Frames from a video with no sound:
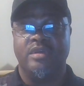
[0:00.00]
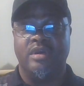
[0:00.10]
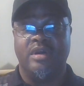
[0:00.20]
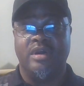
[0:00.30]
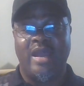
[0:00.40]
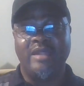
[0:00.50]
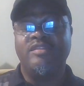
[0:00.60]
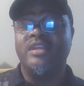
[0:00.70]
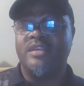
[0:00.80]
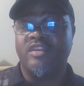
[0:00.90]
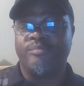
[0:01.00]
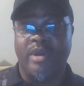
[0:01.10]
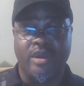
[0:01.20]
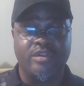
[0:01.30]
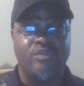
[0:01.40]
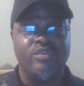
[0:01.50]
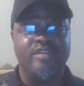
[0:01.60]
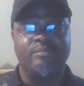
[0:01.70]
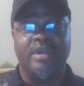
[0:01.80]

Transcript: Uh, I think that's part of the reason,